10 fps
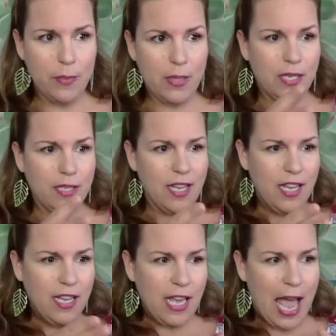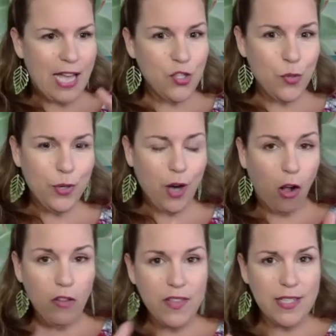Because as you put
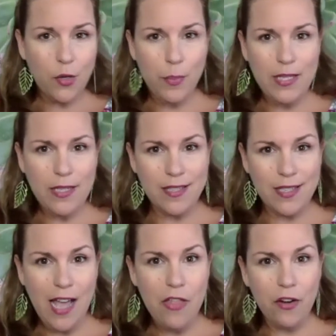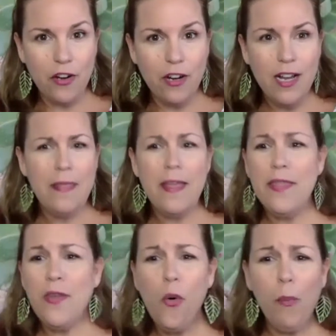all of these little pieces together, then
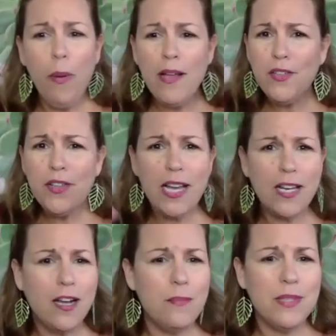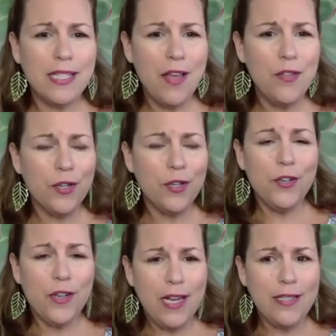the whole puzzle kind of comes together and
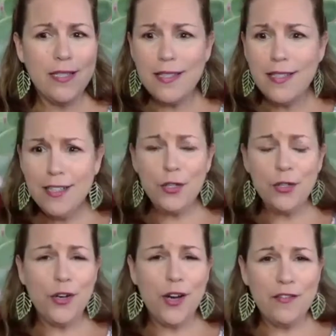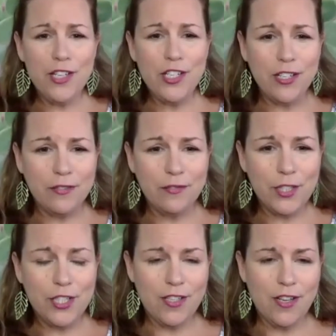creates your grand vision,
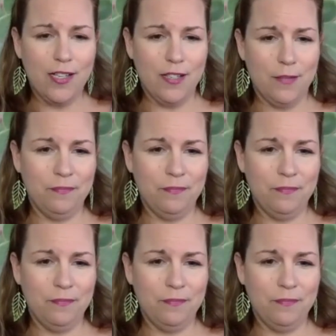which is awesome.